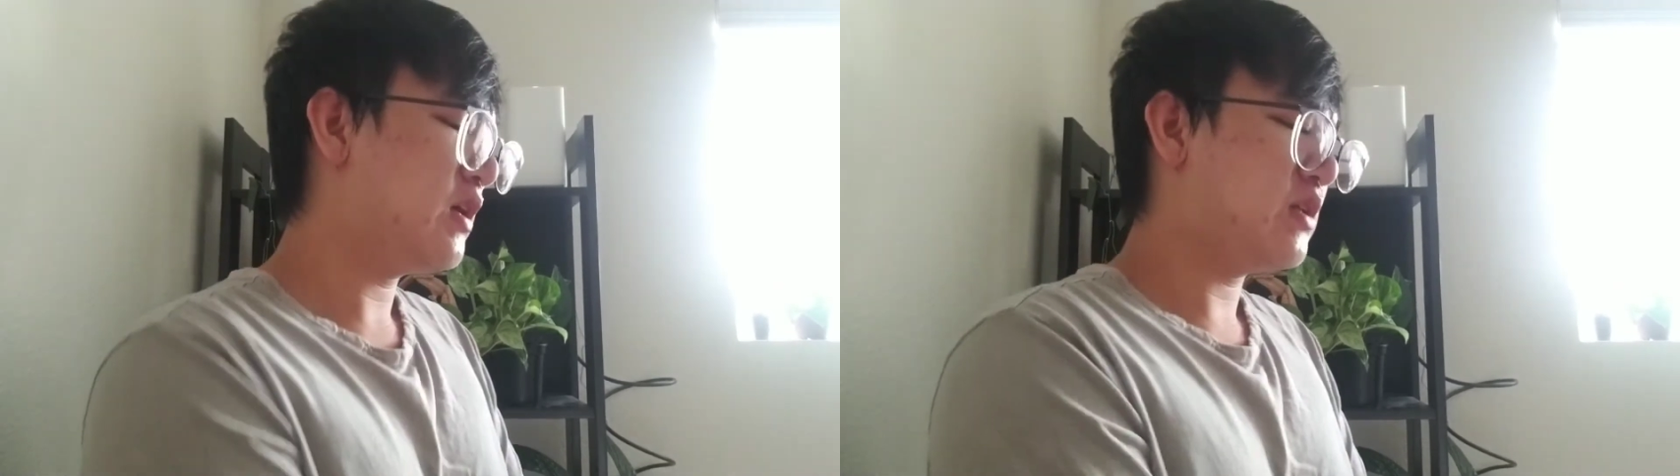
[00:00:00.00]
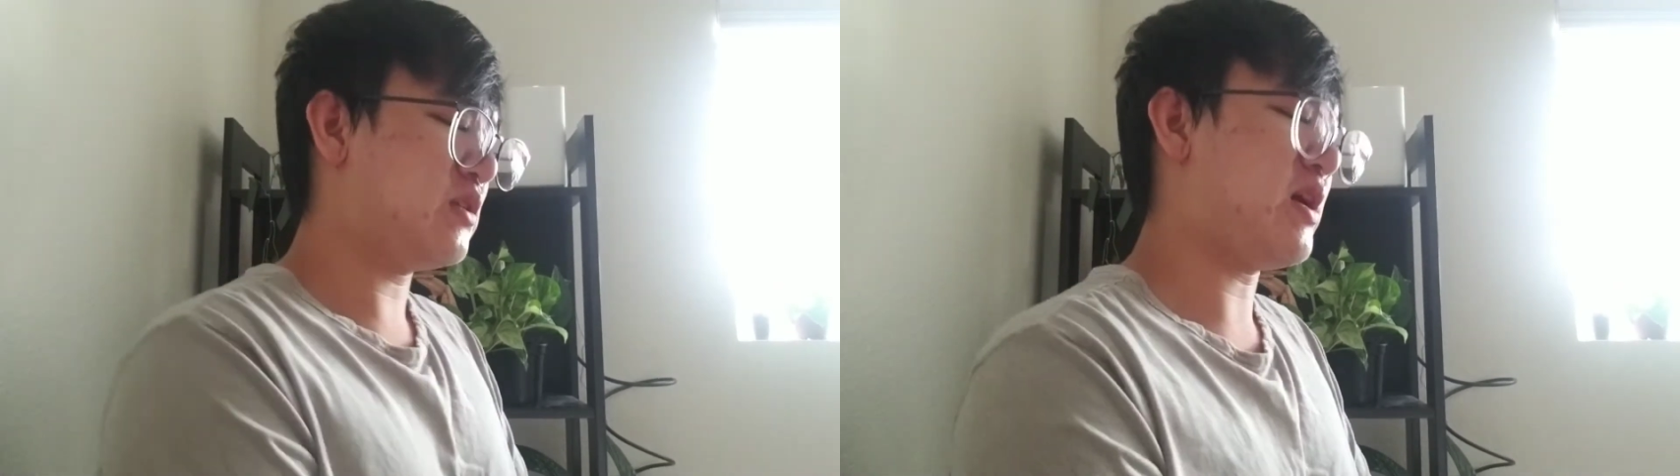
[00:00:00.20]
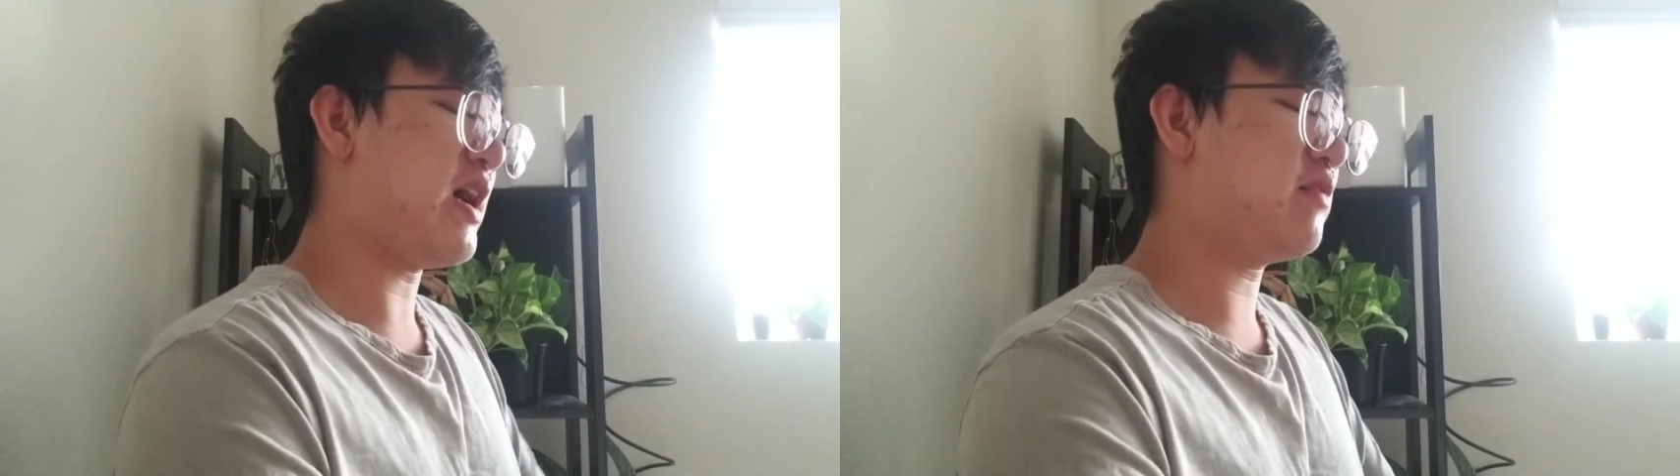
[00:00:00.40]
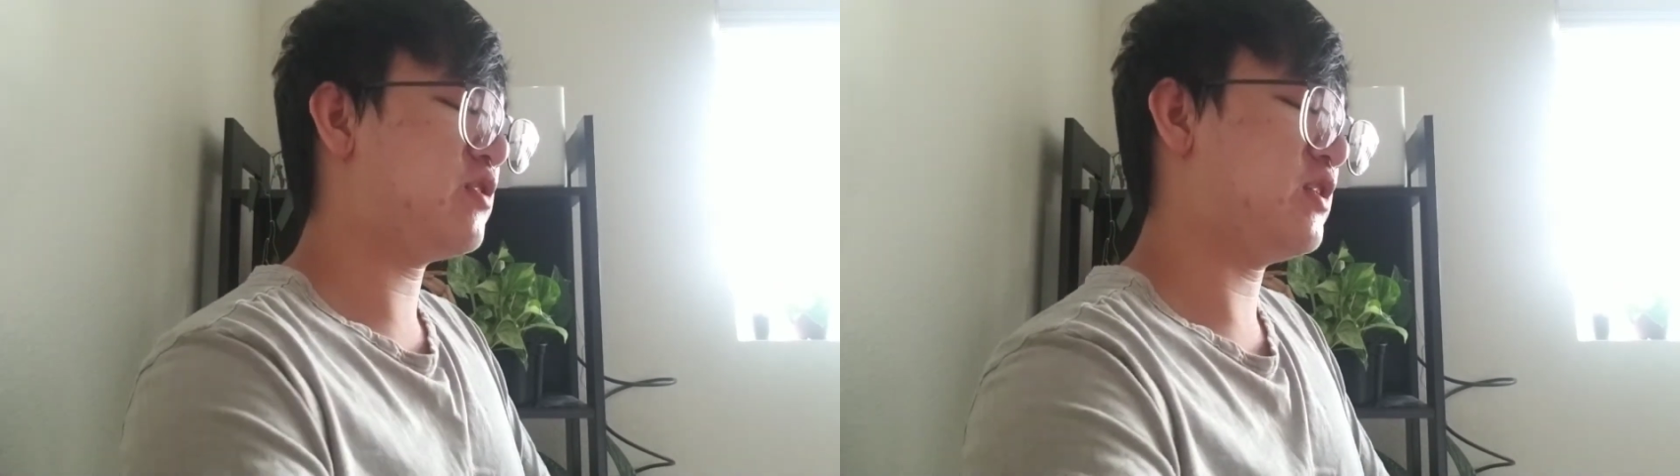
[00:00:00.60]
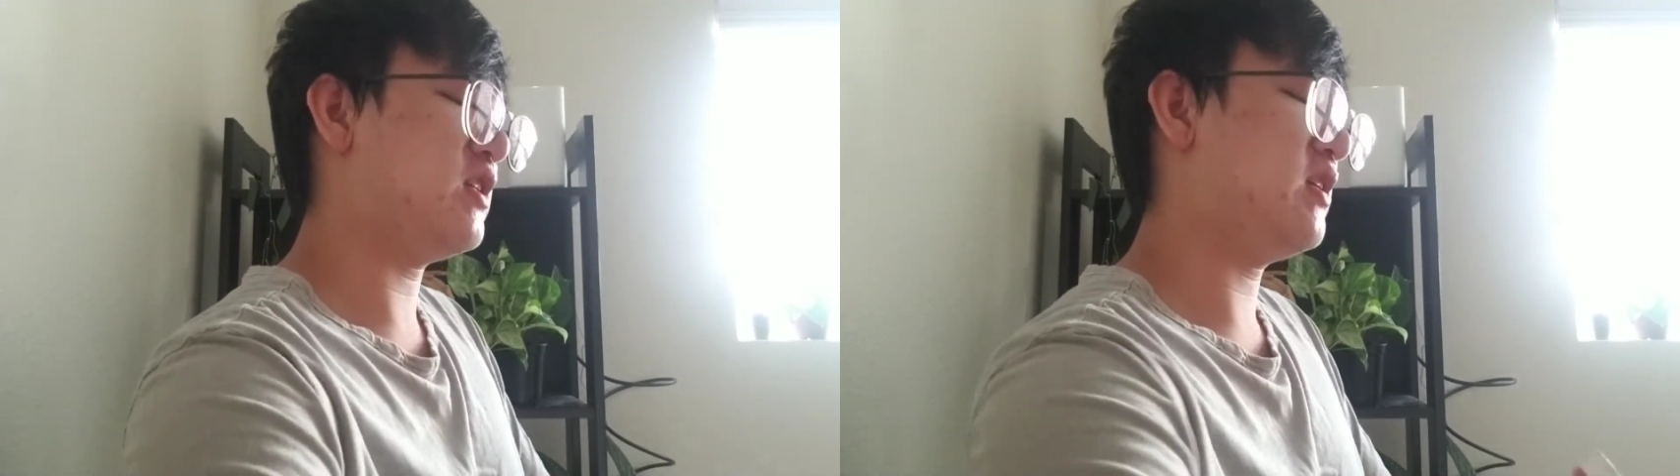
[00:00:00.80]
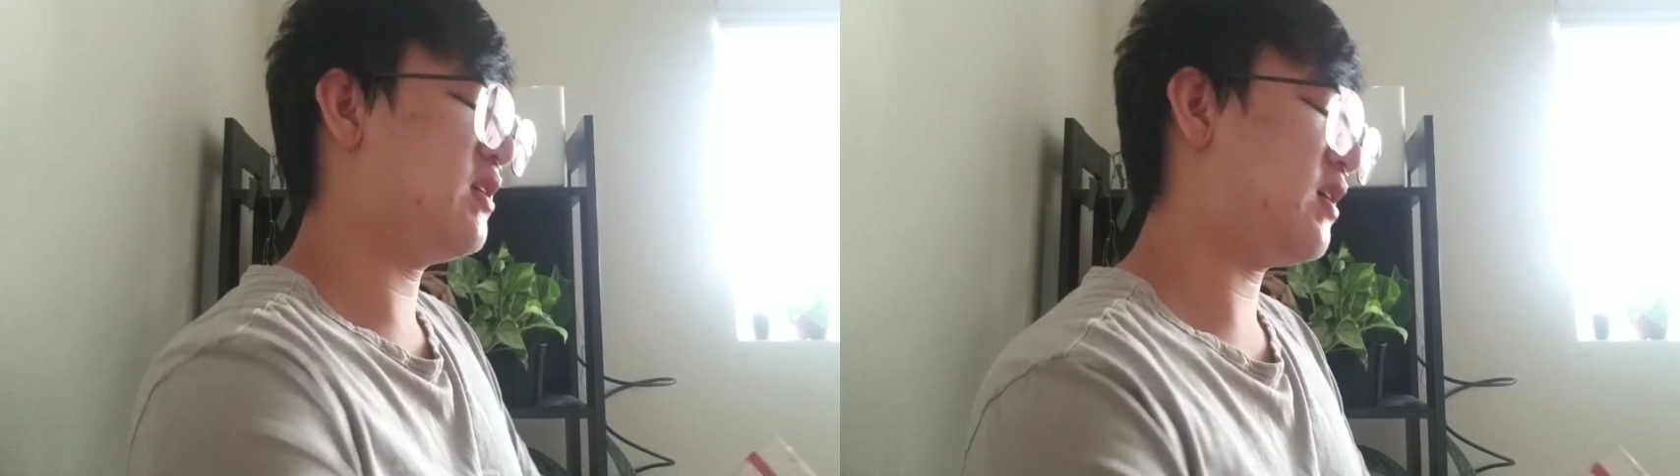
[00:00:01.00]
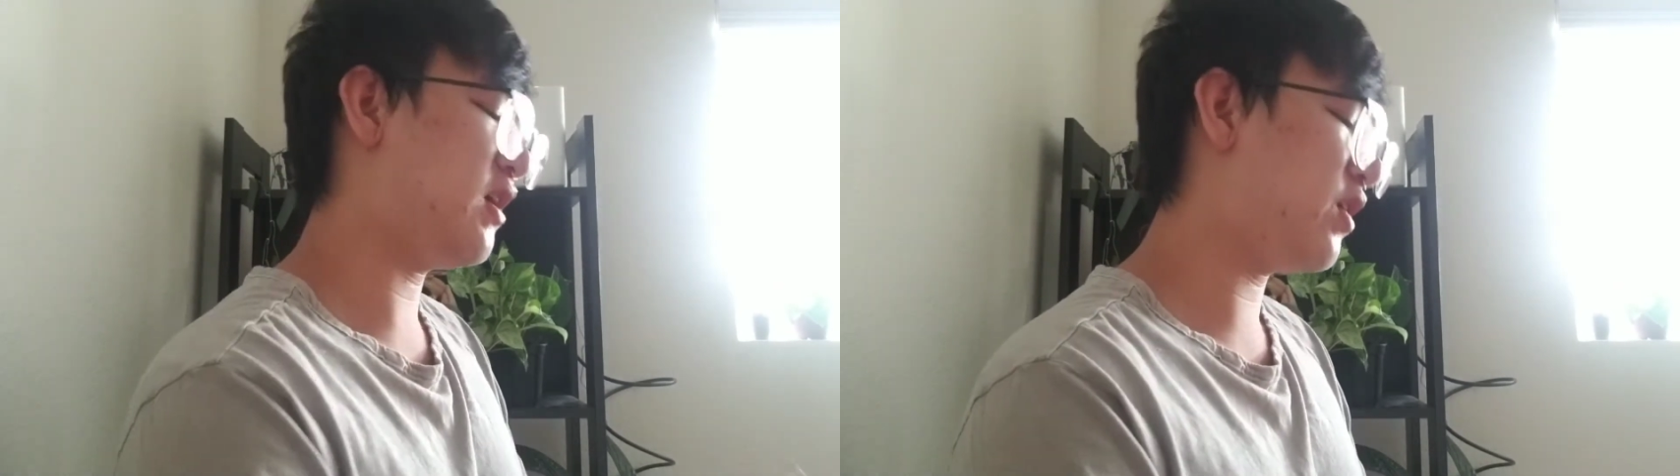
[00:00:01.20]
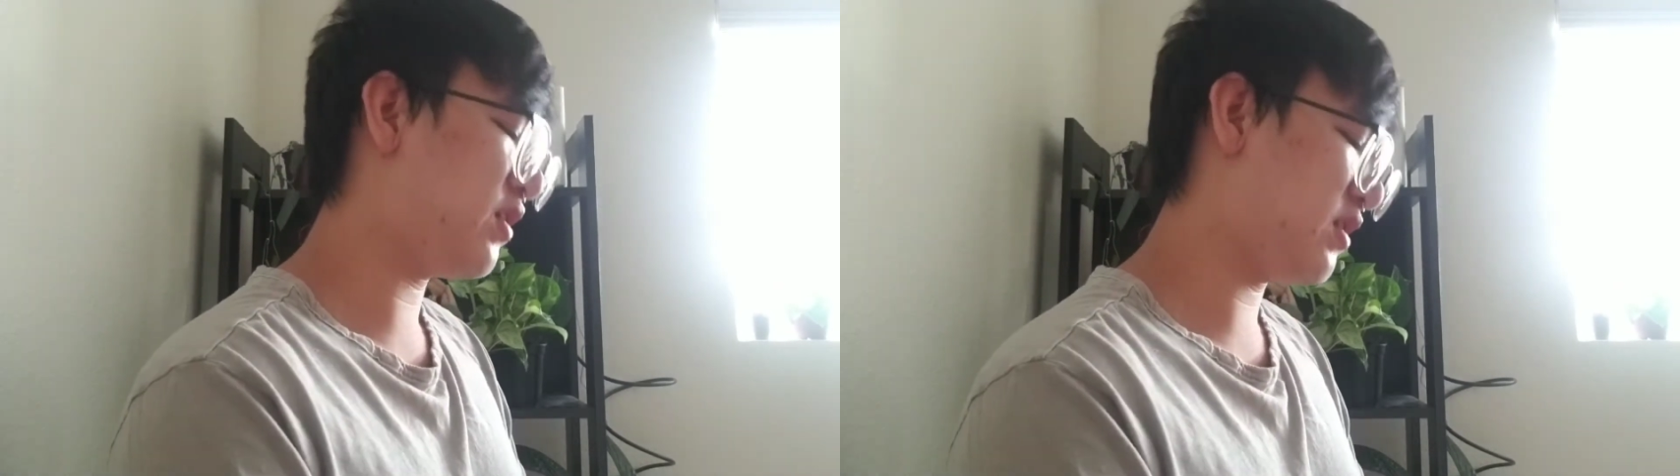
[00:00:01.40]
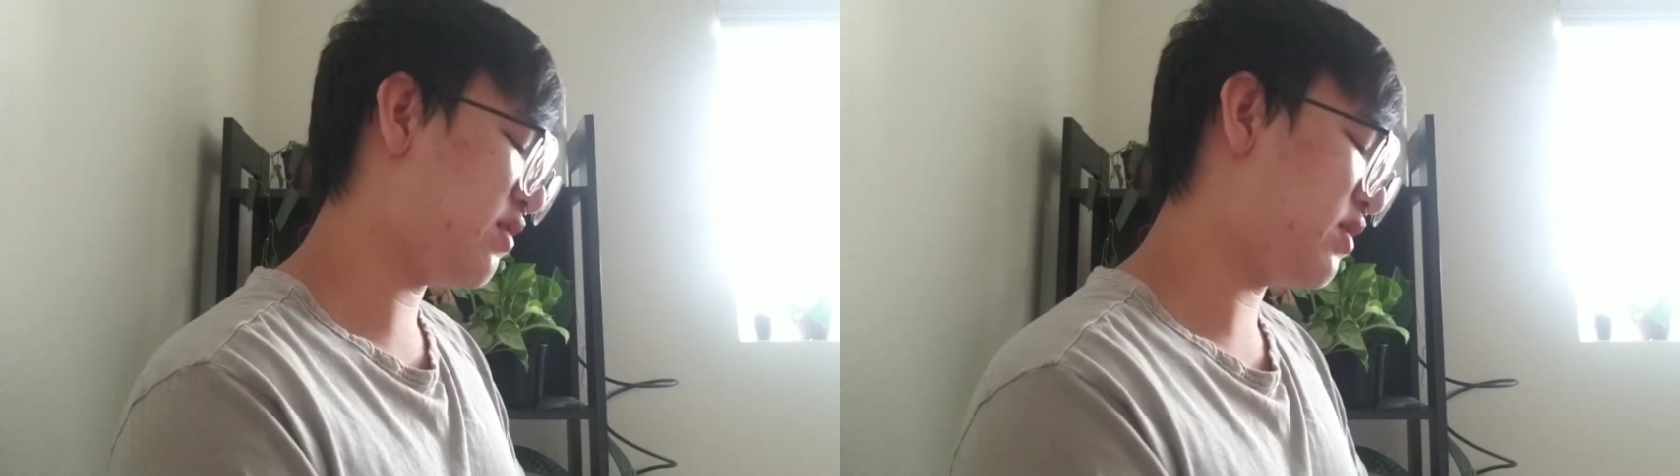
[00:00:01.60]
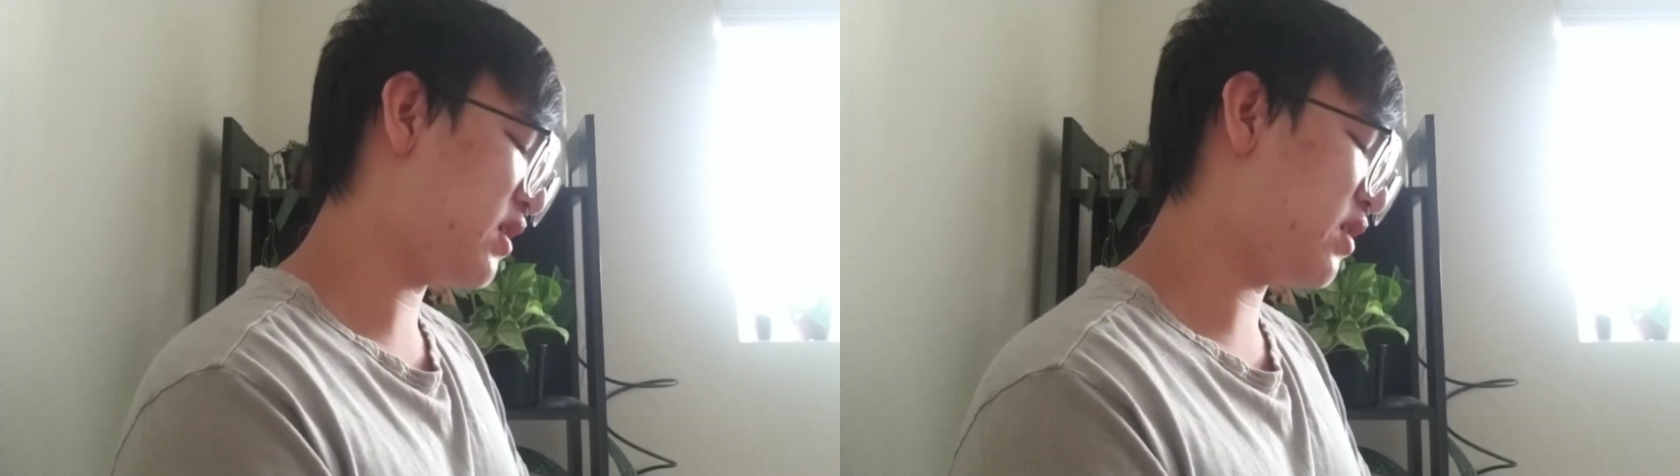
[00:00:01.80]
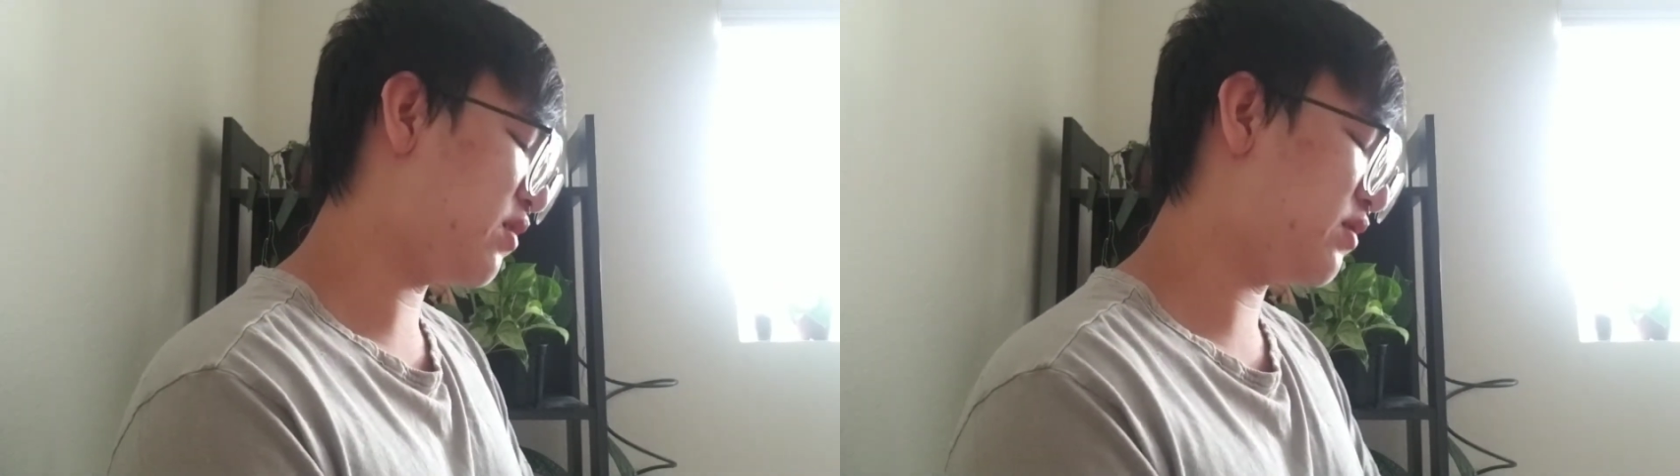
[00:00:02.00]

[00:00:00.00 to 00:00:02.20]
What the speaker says: So after, oh, there we go.